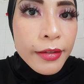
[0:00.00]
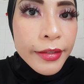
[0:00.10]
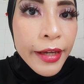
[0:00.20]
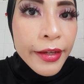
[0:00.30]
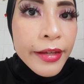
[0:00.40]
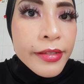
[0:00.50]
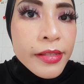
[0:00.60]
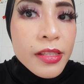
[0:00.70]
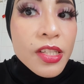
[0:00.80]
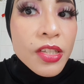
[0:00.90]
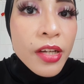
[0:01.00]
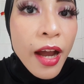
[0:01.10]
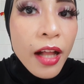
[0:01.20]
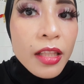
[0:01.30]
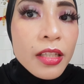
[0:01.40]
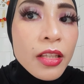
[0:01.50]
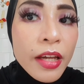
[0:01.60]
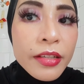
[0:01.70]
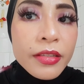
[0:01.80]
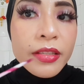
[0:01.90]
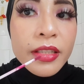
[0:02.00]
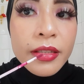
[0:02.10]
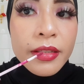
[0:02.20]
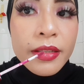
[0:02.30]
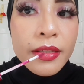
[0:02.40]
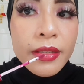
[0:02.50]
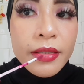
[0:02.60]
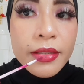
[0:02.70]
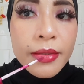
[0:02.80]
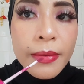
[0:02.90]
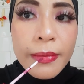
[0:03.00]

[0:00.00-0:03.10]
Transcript: Yeah, guys, the color like this.